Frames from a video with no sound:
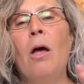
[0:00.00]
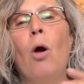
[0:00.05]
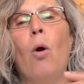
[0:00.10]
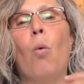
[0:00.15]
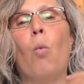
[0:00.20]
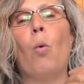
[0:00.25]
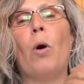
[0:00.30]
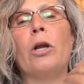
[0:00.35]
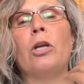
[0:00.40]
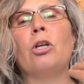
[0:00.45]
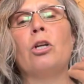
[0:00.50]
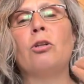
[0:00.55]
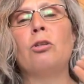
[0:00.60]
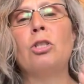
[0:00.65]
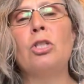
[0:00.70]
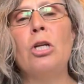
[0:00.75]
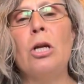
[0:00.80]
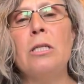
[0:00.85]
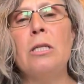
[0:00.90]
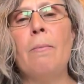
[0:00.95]
when you're
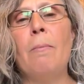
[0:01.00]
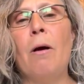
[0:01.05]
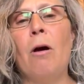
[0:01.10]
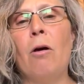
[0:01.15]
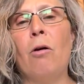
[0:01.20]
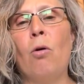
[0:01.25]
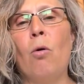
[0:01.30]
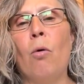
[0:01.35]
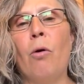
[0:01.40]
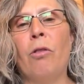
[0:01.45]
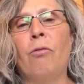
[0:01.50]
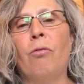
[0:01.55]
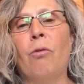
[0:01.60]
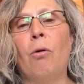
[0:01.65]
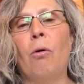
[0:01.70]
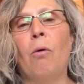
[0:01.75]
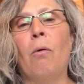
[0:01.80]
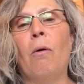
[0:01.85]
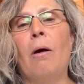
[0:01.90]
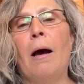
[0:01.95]
just about going
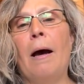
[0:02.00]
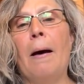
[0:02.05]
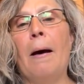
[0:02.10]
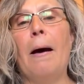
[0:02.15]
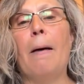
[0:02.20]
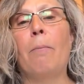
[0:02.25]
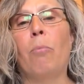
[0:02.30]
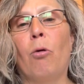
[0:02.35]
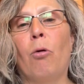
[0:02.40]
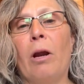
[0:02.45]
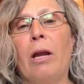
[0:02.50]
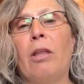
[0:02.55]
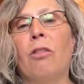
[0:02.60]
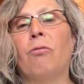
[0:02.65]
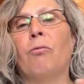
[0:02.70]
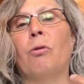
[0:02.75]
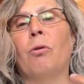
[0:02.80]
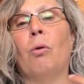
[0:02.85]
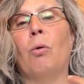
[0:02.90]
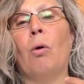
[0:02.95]
through a
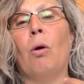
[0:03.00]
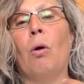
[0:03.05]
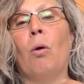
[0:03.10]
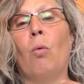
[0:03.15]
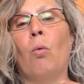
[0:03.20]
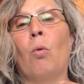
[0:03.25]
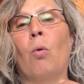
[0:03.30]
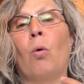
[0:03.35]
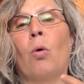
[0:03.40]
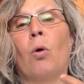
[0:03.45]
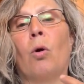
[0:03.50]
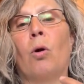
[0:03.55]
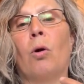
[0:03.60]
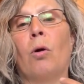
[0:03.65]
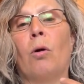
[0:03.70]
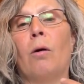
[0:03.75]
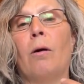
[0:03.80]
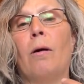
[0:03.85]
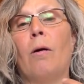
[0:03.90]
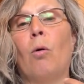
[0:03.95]
breakthrough
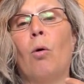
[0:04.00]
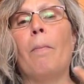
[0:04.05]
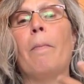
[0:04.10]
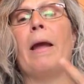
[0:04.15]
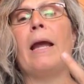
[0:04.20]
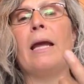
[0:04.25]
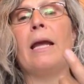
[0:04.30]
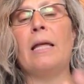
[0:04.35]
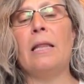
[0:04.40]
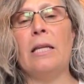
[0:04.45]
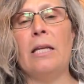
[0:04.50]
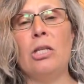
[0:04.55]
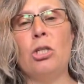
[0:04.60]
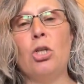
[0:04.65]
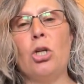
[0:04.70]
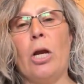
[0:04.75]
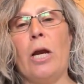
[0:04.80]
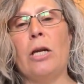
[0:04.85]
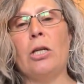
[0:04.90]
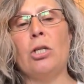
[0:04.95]
or making these
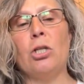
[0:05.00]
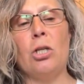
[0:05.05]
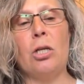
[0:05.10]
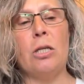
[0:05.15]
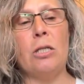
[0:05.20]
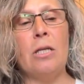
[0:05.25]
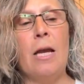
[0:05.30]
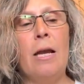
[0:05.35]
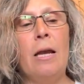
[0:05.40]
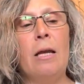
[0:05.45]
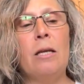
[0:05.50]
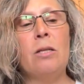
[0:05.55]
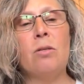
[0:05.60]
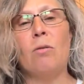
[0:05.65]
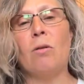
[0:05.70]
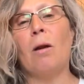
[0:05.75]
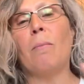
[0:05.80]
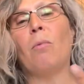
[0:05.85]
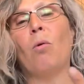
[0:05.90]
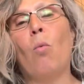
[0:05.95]
changes. So
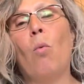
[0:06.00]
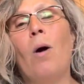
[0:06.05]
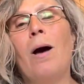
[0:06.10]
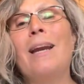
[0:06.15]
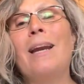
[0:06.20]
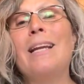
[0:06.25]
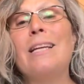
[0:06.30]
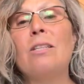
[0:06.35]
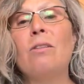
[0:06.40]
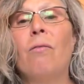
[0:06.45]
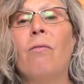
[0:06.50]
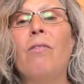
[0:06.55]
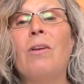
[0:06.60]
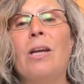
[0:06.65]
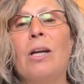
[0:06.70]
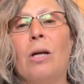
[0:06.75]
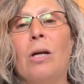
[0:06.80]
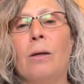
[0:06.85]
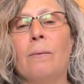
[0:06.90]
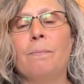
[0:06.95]
number 1 is
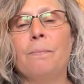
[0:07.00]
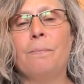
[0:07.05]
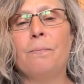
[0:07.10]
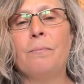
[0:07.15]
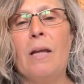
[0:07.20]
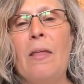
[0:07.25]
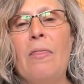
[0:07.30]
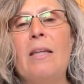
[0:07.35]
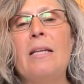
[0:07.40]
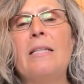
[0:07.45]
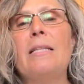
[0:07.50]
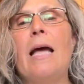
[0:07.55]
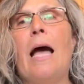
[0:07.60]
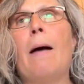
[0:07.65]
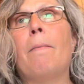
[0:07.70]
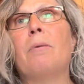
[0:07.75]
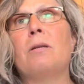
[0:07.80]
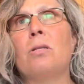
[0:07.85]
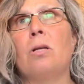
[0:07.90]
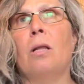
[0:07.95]
fear. And this
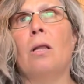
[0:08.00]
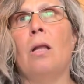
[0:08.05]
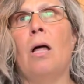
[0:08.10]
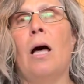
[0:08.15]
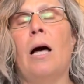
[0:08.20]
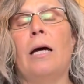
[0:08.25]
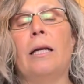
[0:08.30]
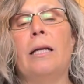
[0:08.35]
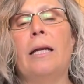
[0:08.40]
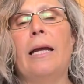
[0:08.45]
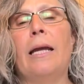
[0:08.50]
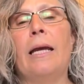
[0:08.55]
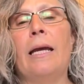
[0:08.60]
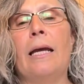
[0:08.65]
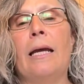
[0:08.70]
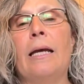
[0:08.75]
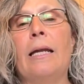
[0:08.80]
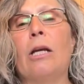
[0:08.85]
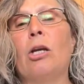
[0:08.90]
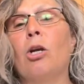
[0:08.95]
happens a lot.
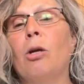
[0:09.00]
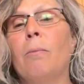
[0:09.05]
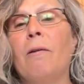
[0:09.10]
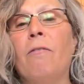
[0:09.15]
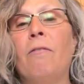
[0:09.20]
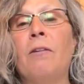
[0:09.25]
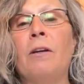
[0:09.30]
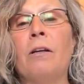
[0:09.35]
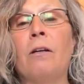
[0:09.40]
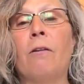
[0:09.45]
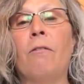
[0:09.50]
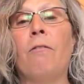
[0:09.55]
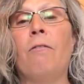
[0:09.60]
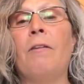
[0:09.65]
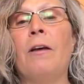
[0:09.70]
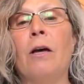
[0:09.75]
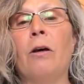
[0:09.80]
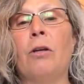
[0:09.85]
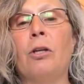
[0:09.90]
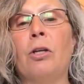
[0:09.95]
And it could be fear of
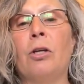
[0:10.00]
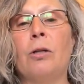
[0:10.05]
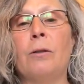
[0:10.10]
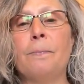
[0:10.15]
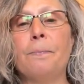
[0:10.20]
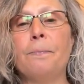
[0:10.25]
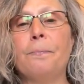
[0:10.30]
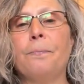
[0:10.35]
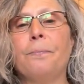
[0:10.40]
failure,